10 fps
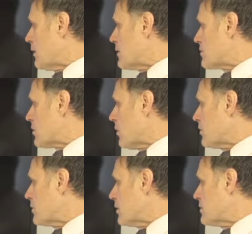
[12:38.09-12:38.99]
is
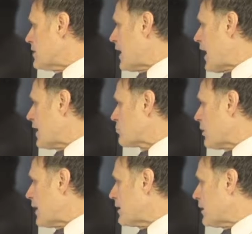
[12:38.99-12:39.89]
starting to
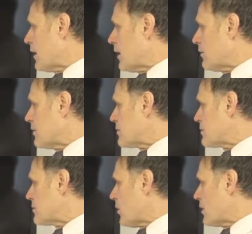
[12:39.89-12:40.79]
dehydrate, and this
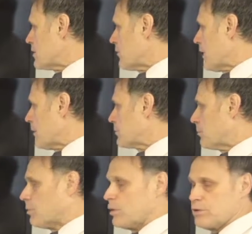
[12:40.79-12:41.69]
has already developed a
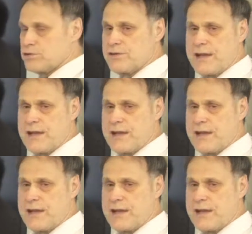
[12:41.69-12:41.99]
bulge.